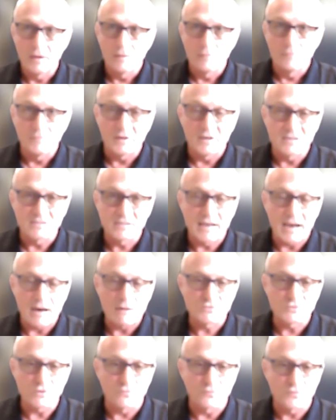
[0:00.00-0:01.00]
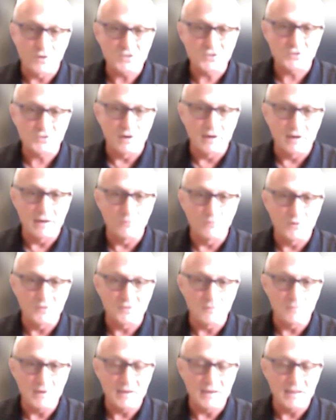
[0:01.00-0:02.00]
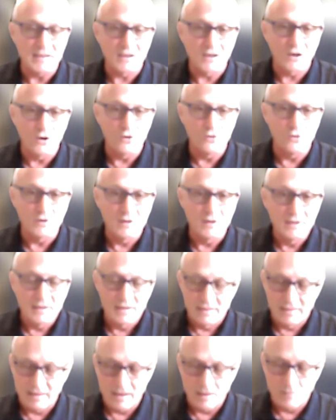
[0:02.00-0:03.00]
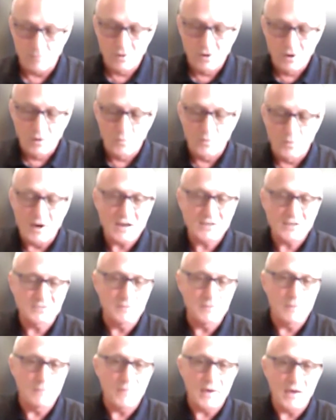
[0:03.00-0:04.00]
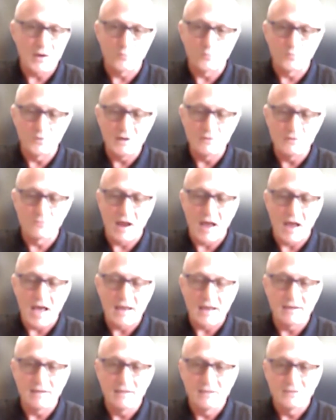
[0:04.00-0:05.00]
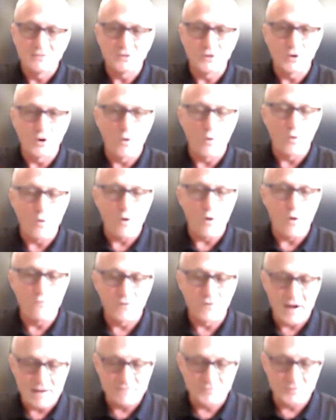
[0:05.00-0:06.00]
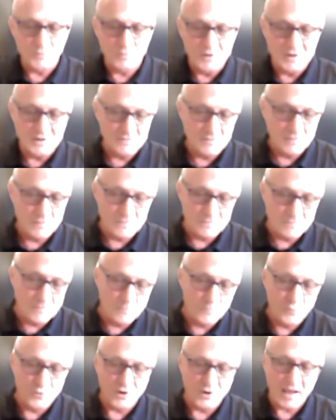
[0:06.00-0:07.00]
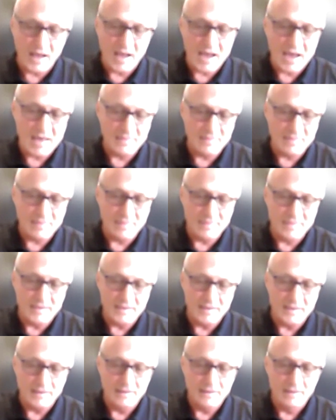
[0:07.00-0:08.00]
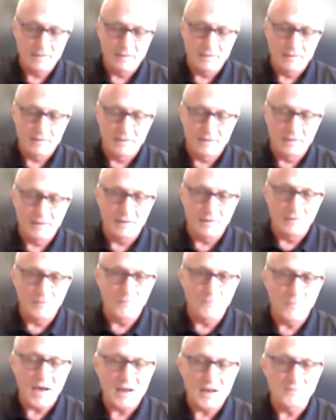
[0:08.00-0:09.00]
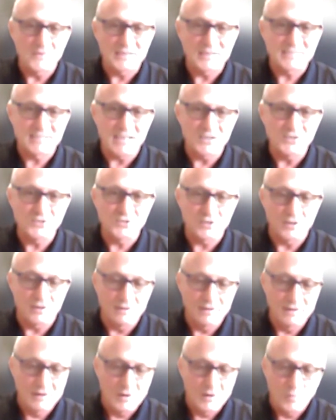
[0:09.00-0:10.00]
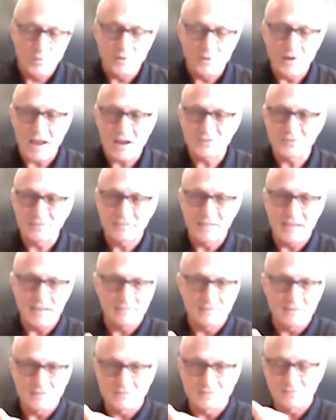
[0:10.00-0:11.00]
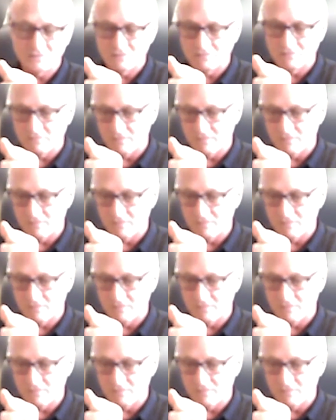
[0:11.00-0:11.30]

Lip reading: because the guy was so frustrated with the meeting code, we actually bent Rerod to go over after we put on the bottom extension. We would actually take this,